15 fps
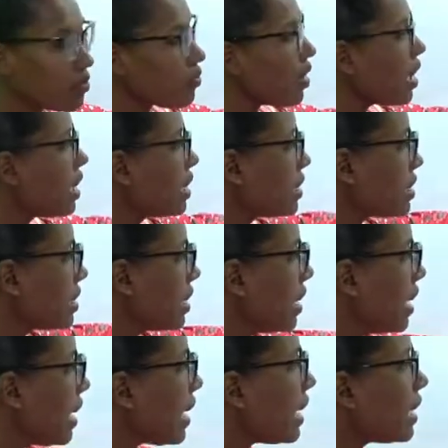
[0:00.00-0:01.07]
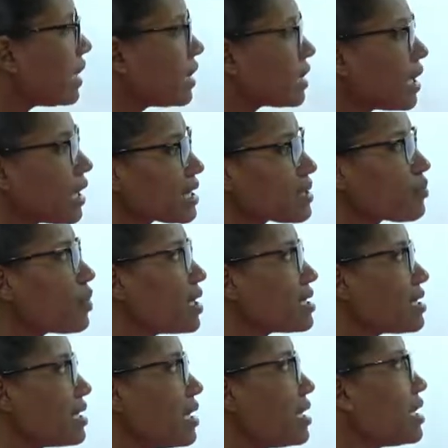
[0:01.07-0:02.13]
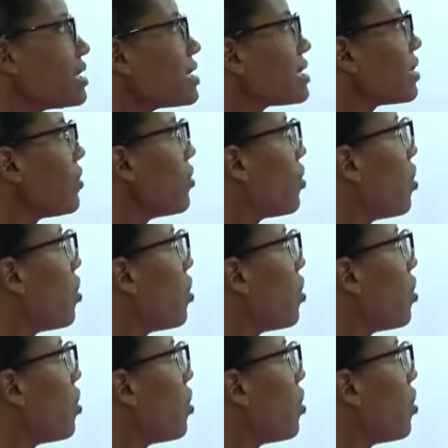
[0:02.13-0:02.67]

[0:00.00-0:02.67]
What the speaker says: right? And it expresses